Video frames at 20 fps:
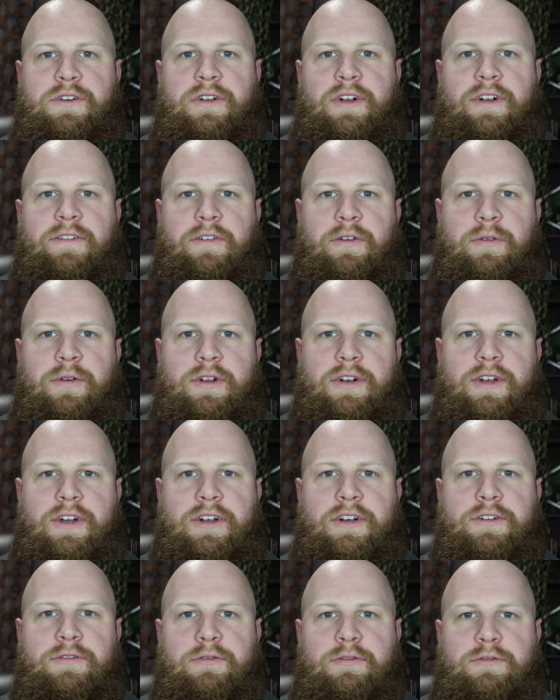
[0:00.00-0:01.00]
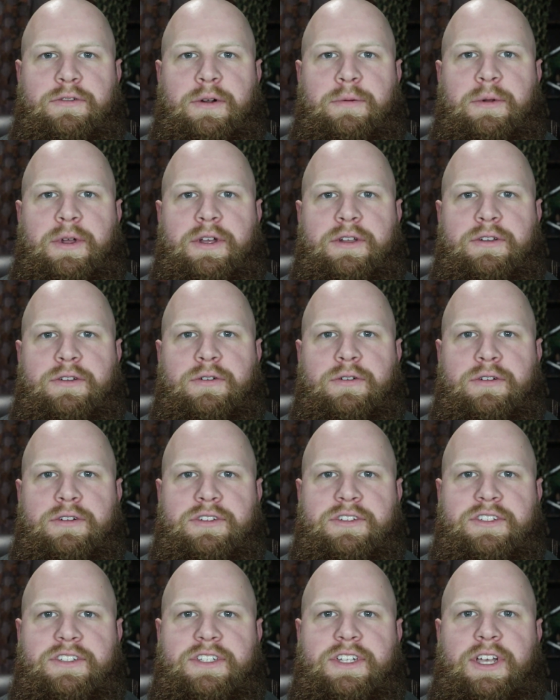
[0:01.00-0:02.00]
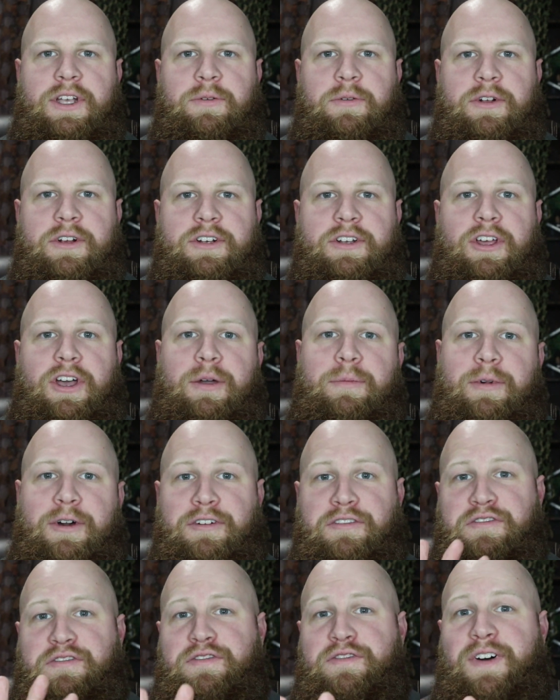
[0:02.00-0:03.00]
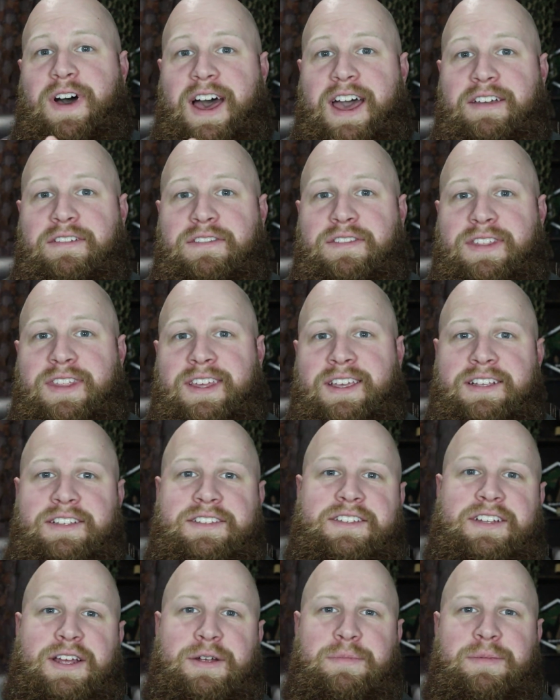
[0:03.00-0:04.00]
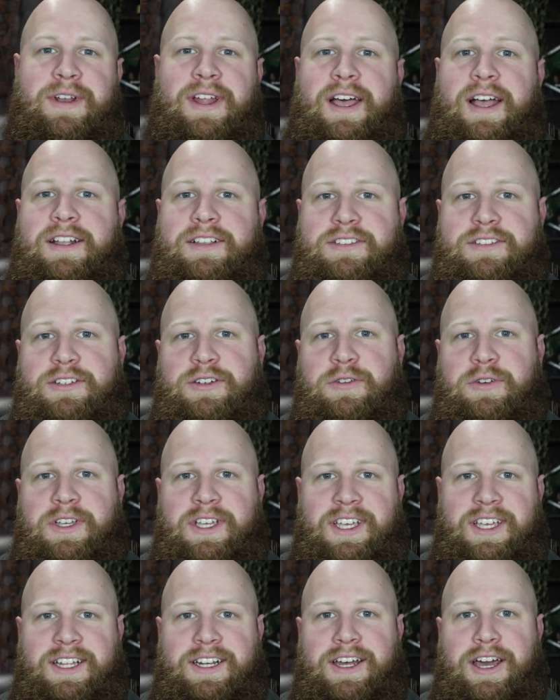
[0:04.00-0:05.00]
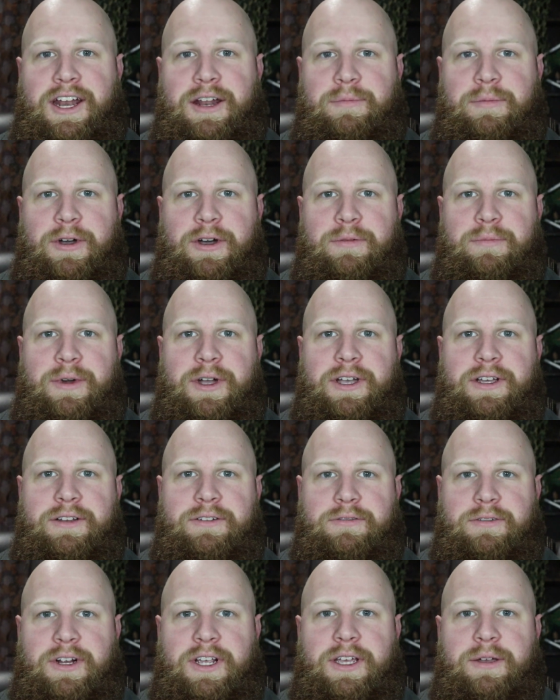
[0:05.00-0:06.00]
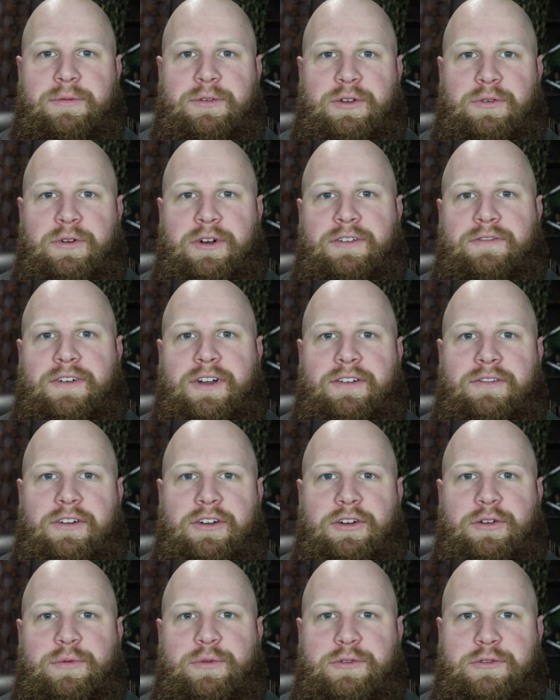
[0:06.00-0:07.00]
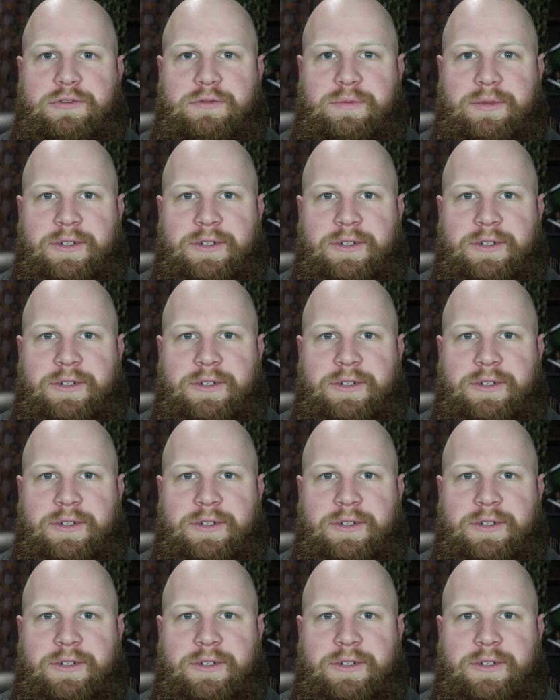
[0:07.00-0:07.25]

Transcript: going on, everyone? Hunter with Rebel Outdoors, and today we're going to talk about 5 things that I'm not so keen on about my Ram 2500 Moose